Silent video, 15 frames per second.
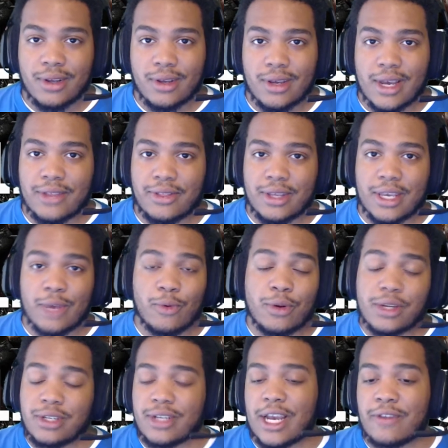I think it worked in
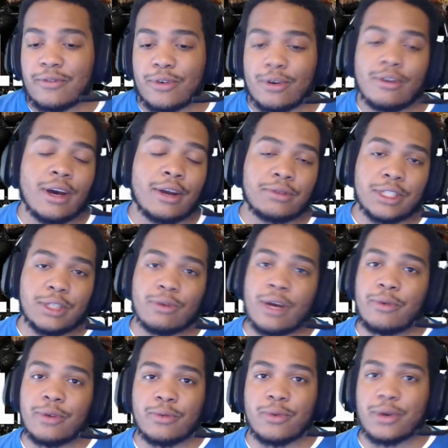Titanfall. I don't see why it
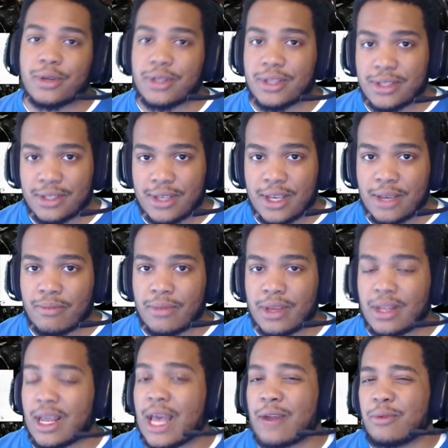wouldn't work in this game, and
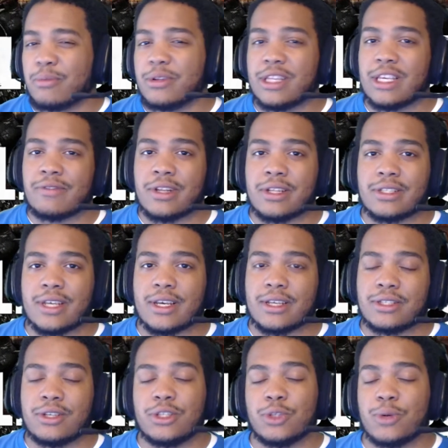I don't believe that it's like a
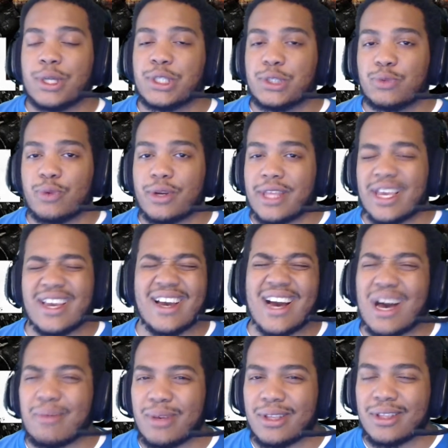situation where they
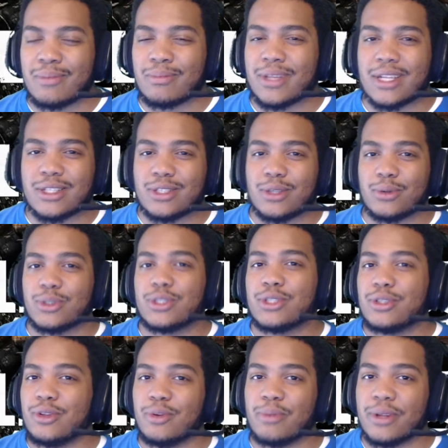copied them. That's so
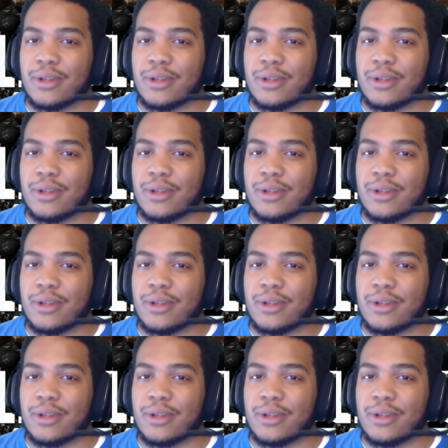stupid.